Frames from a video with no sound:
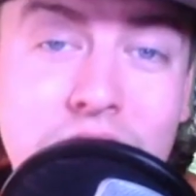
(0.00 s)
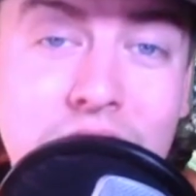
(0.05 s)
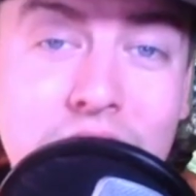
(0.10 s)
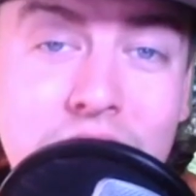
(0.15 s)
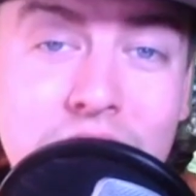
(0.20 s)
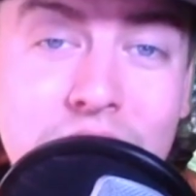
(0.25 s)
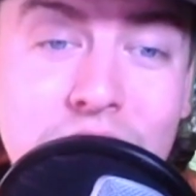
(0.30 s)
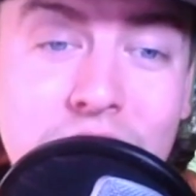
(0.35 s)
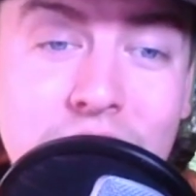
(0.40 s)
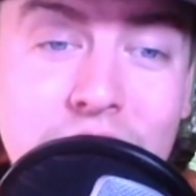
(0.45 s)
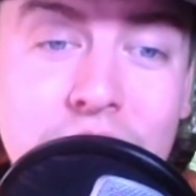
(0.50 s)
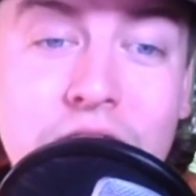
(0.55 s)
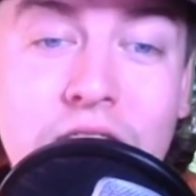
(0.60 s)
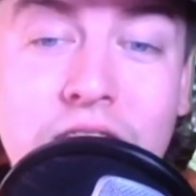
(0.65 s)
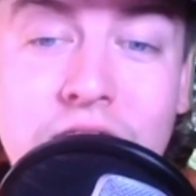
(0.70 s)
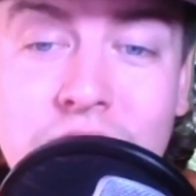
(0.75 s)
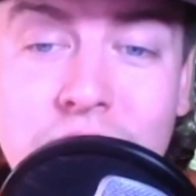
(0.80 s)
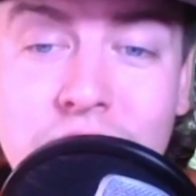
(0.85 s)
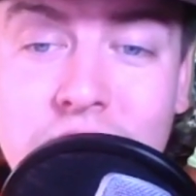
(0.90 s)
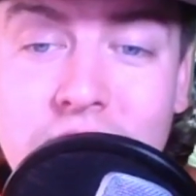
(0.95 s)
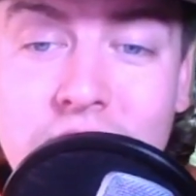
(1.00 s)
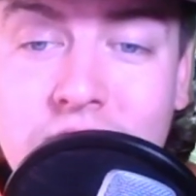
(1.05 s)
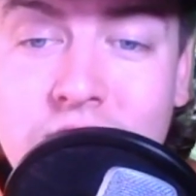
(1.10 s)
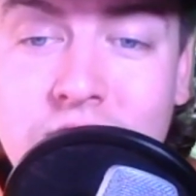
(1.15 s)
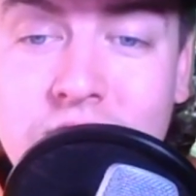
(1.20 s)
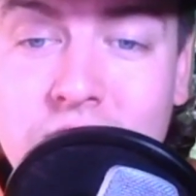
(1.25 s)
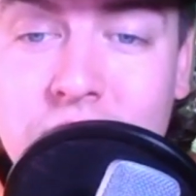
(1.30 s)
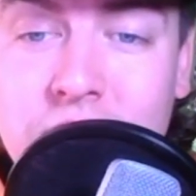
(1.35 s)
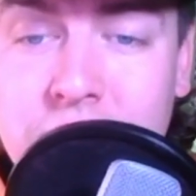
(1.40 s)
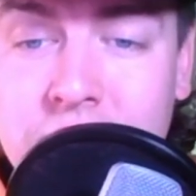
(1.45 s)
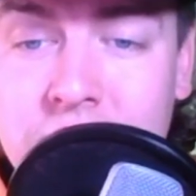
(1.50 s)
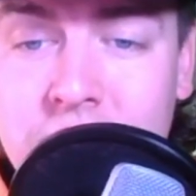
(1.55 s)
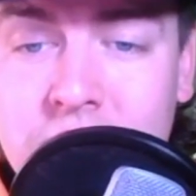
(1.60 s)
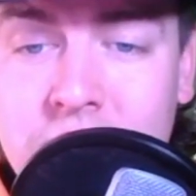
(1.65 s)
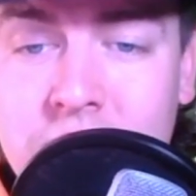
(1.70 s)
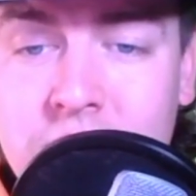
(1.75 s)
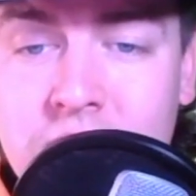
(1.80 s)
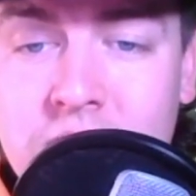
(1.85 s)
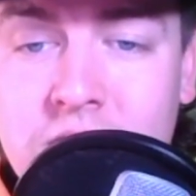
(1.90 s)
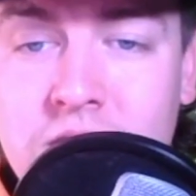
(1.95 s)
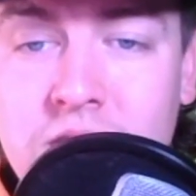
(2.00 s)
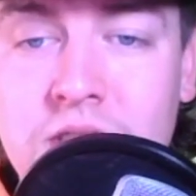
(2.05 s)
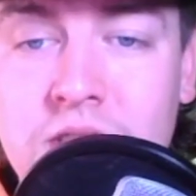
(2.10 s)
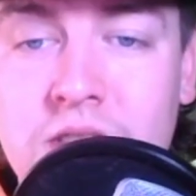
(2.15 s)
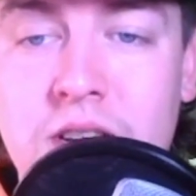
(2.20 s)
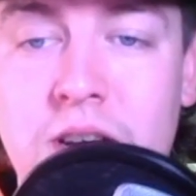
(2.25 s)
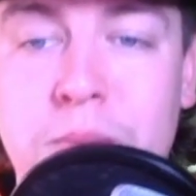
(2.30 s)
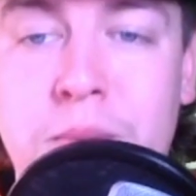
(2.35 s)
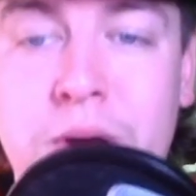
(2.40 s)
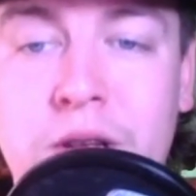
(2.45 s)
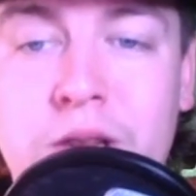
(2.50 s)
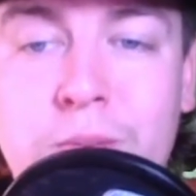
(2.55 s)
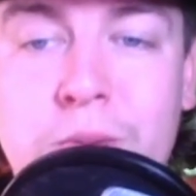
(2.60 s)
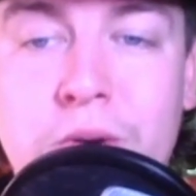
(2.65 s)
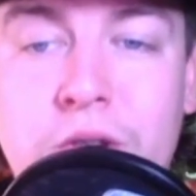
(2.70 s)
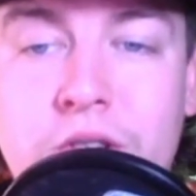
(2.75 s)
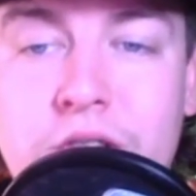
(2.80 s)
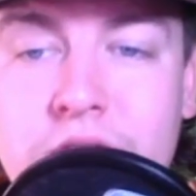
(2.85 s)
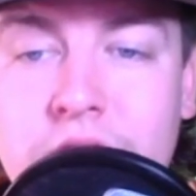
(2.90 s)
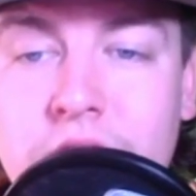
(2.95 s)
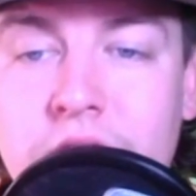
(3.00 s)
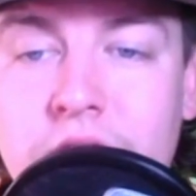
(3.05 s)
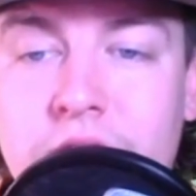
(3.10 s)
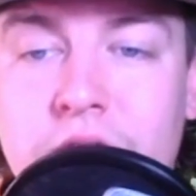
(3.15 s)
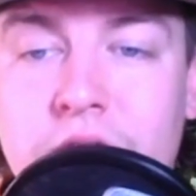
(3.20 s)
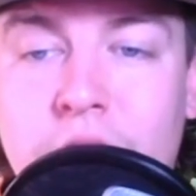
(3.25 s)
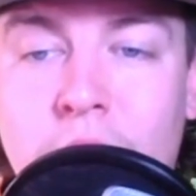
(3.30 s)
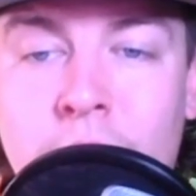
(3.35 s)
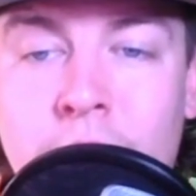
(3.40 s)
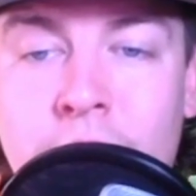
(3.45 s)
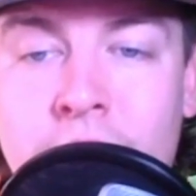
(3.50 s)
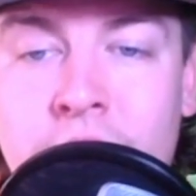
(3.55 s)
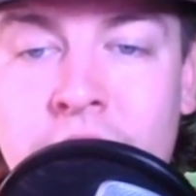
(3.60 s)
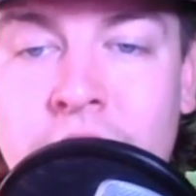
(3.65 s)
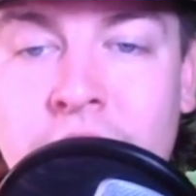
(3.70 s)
end of the year? I do think so. Pittsburgh Steelers, over under